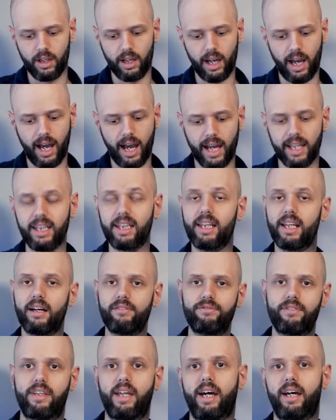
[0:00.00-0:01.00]
I love
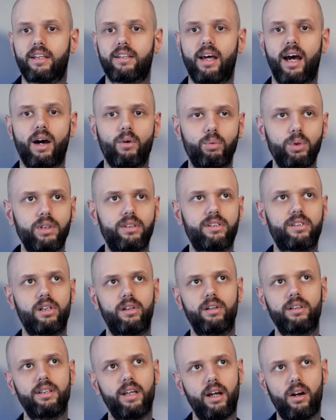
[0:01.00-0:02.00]
that. I would
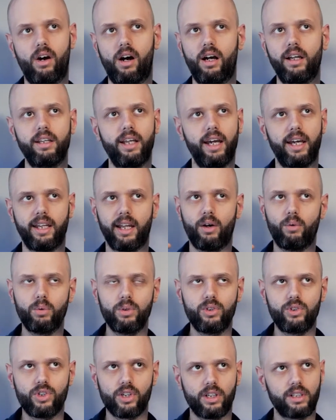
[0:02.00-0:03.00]
turn that on and I would
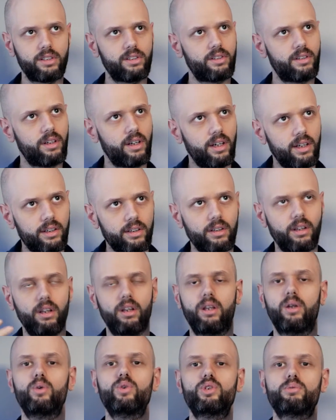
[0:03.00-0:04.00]
just
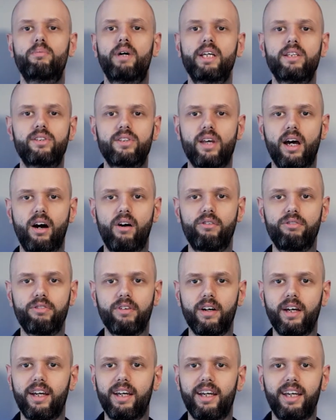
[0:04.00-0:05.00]
lose myself
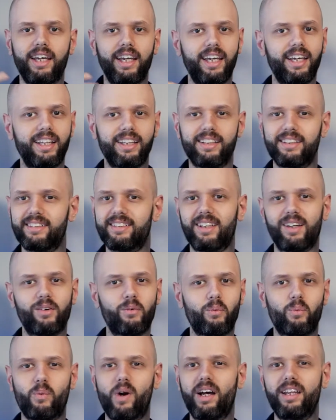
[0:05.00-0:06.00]
in
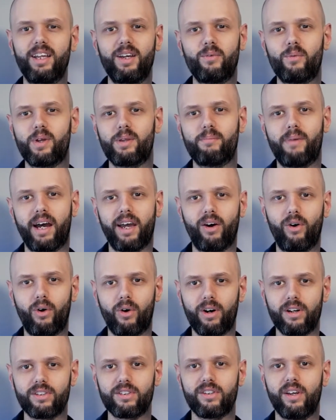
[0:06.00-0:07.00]
running with my
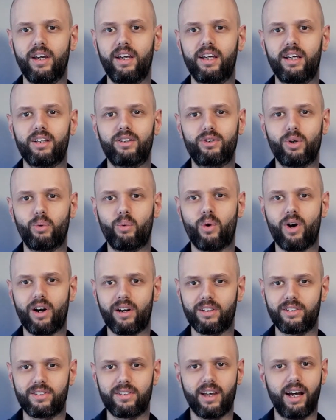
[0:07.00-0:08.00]
horse
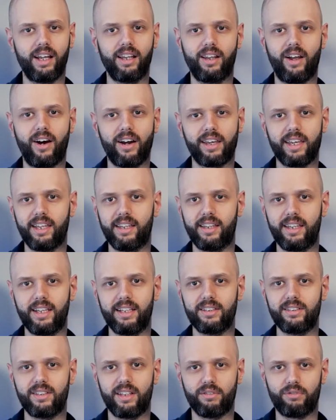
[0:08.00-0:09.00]
towards unlocking
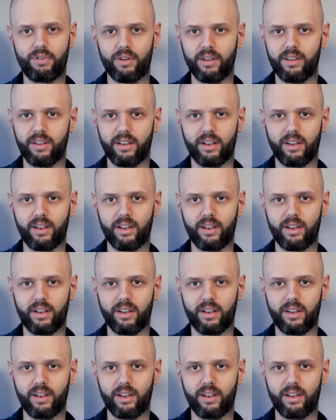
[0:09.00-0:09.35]
these different